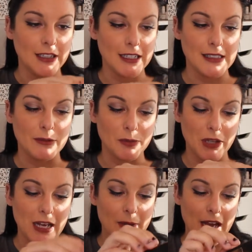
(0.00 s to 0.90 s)
except a
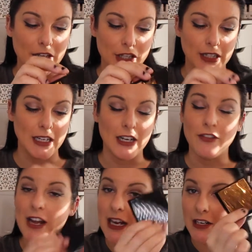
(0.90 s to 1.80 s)
black packaging. And
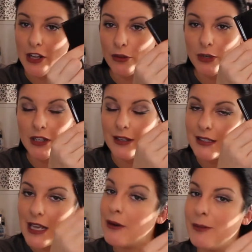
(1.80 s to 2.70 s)
if I had another one of
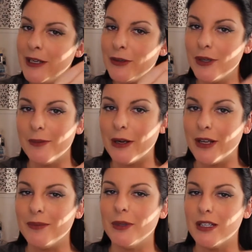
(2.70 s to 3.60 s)
these, I would be annoyed about
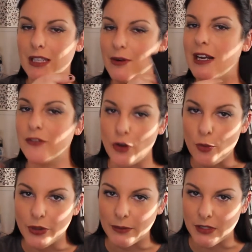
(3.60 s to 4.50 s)
it because I would have to
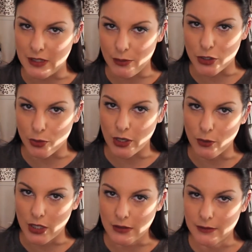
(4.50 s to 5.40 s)
open them to see which one it
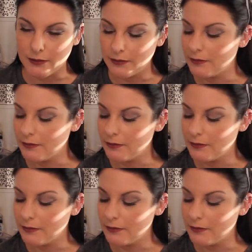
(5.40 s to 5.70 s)
was.